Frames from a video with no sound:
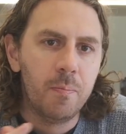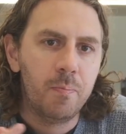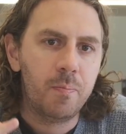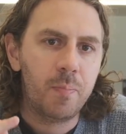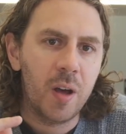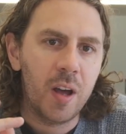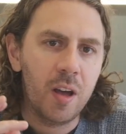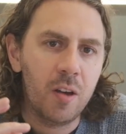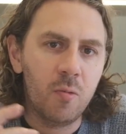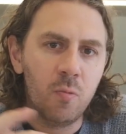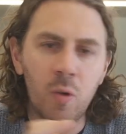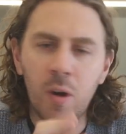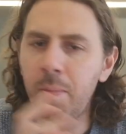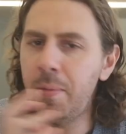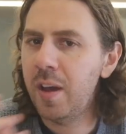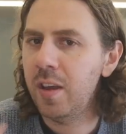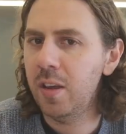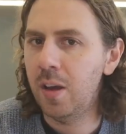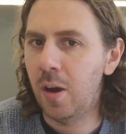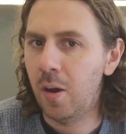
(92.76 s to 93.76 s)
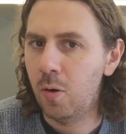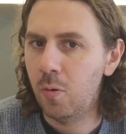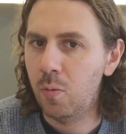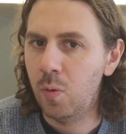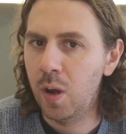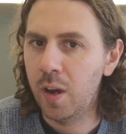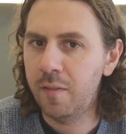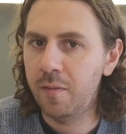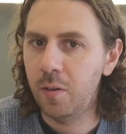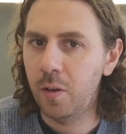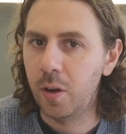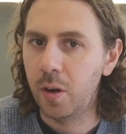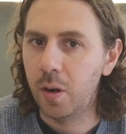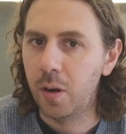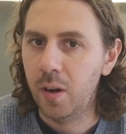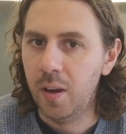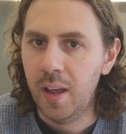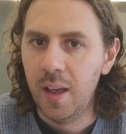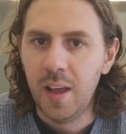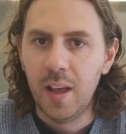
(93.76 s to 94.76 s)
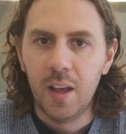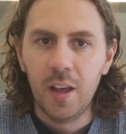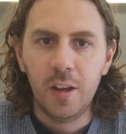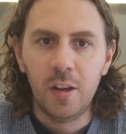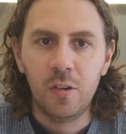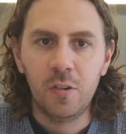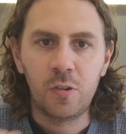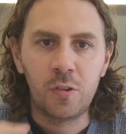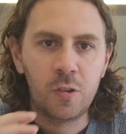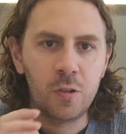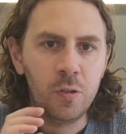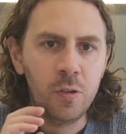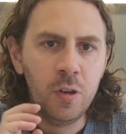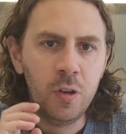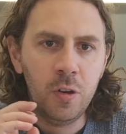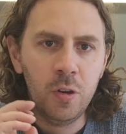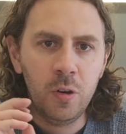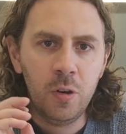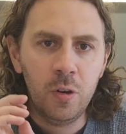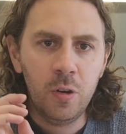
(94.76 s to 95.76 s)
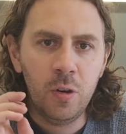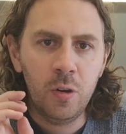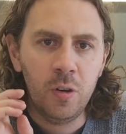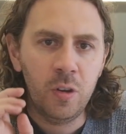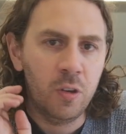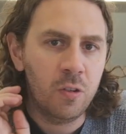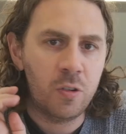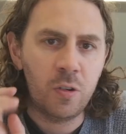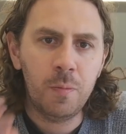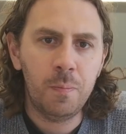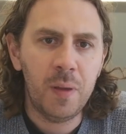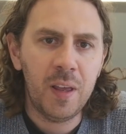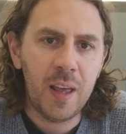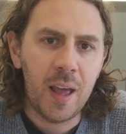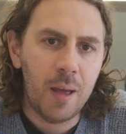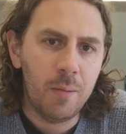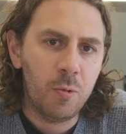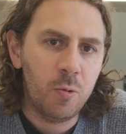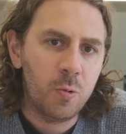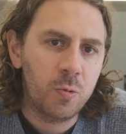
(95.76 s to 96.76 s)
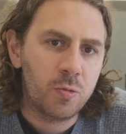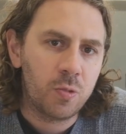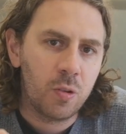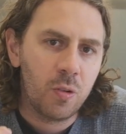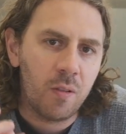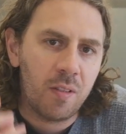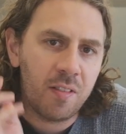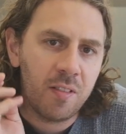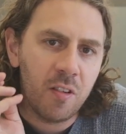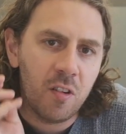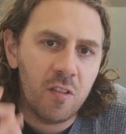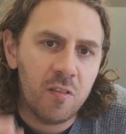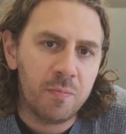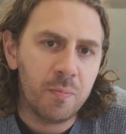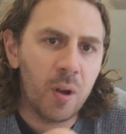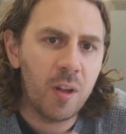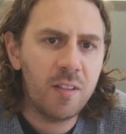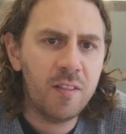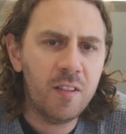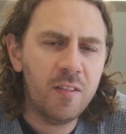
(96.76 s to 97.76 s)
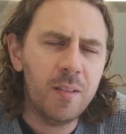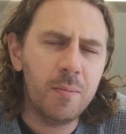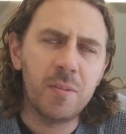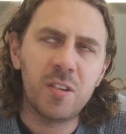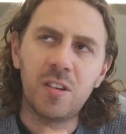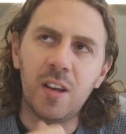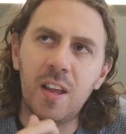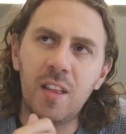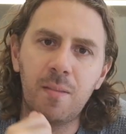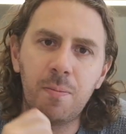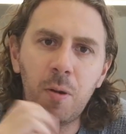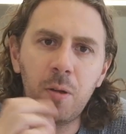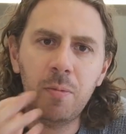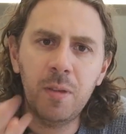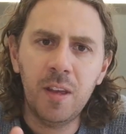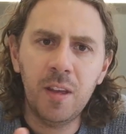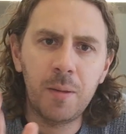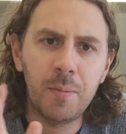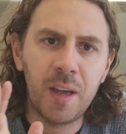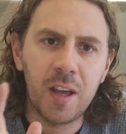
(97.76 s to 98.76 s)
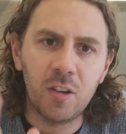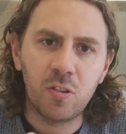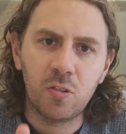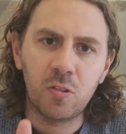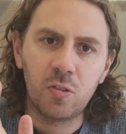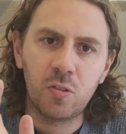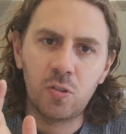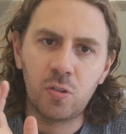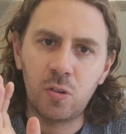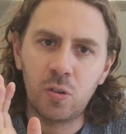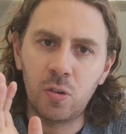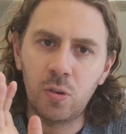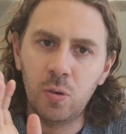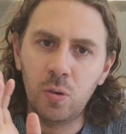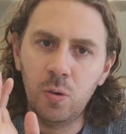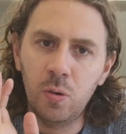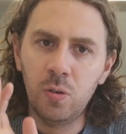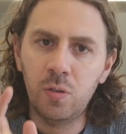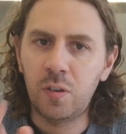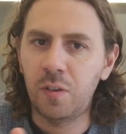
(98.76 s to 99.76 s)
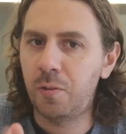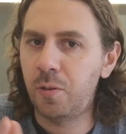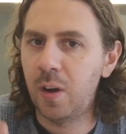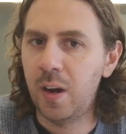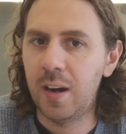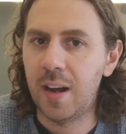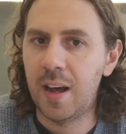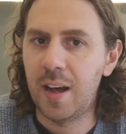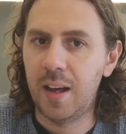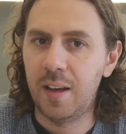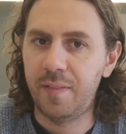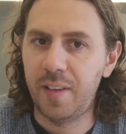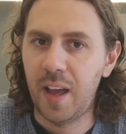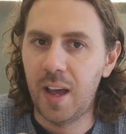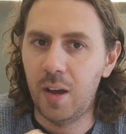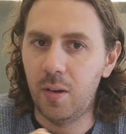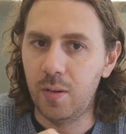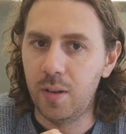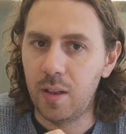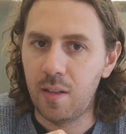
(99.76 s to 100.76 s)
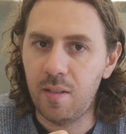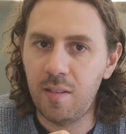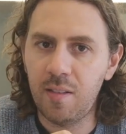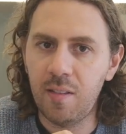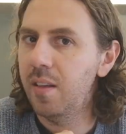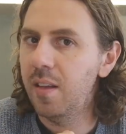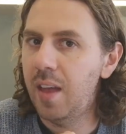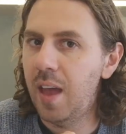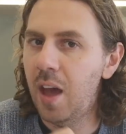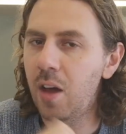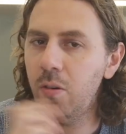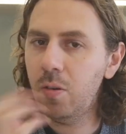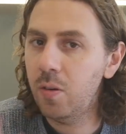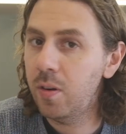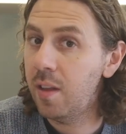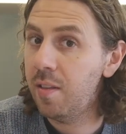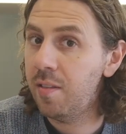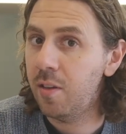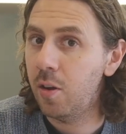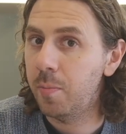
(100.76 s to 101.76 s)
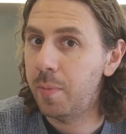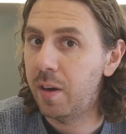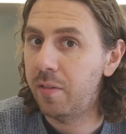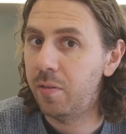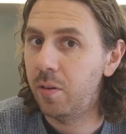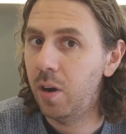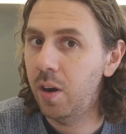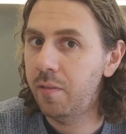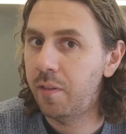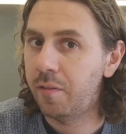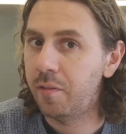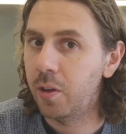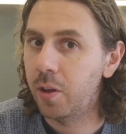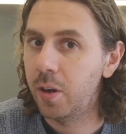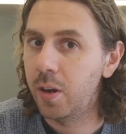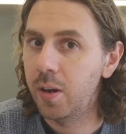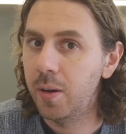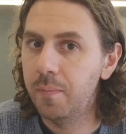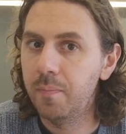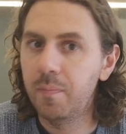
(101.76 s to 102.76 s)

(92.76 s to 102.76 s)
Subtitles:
But what about your whole workflow? You should be able to solve most of the machines probably in about 2 to 3.5 hours. How good is your buffer overflow?